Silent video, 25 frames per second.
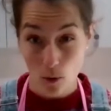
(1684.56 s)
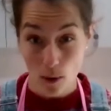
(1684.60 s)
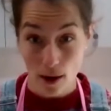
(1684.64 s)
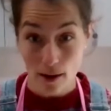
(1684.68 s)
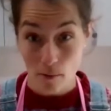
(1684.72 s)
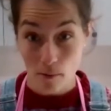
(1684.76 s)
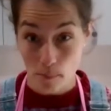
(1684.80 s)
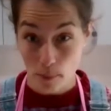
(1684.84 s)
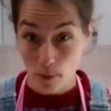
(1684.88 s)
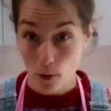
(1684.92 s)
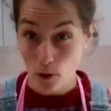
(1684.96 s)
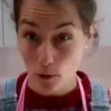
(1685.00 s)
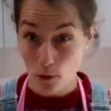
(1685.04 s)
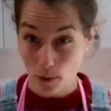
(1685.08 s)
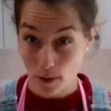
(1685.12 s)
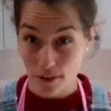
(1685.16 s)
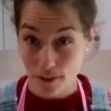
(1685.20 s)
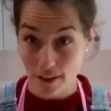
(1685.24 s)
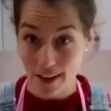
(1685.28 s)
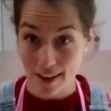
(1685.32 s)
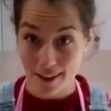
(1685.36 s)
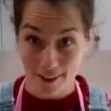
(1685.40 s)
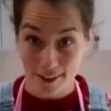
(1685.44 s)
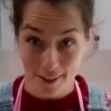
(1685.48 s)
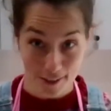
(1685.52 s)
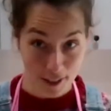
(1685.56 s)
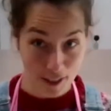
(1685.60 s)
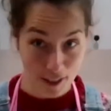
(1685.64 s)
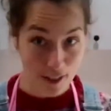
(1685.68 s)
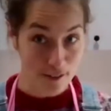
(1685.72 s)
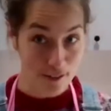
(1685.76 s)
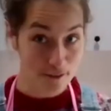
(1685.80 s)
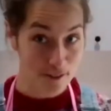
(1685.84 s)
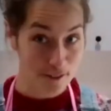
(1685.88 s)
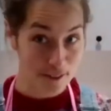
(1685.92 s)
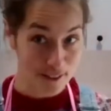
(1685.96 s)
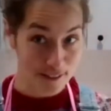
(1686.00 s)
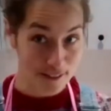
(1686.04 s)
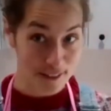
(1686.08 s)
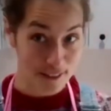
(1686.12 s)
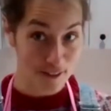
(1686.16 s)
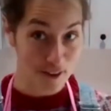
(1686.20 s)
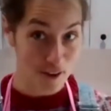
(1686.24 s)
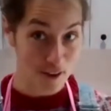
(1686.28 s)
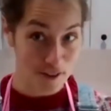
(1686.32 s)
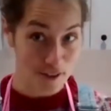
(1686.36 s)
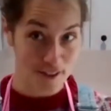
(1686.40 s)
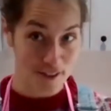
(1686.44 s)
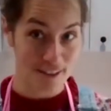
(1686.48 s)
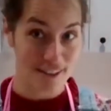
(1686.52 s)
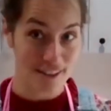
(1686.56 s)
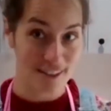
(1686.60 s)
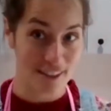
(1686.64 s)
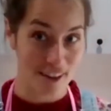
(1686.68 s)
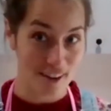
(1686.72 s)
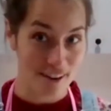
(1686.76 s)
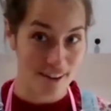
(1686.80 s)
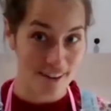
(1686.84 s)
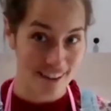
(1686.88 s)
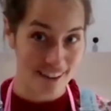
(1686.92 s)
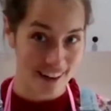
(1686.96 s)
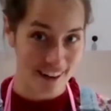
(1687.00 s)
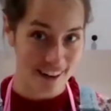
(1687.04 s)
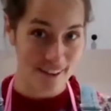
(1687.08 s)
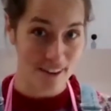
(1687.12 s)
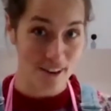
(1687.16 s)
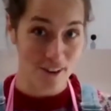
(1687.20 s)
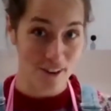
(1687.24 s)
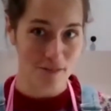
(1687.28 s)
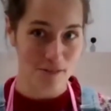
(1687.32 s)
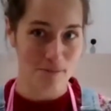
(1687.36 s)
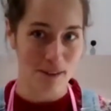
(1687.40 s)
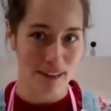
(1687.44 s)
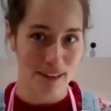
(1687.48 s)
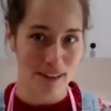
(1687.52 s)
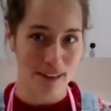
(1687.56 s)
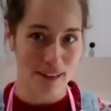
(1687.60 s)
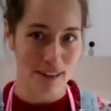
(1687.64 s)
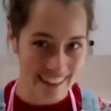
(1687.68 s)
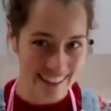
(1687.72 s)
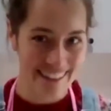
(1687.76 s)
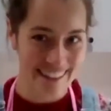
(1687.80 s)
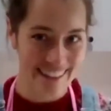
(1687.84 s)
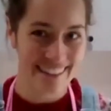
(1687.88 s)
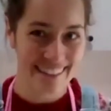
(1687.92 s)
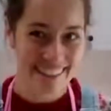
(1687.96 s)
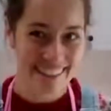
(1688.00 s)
are quite on board with that, because gloves cost stuff, it costs money.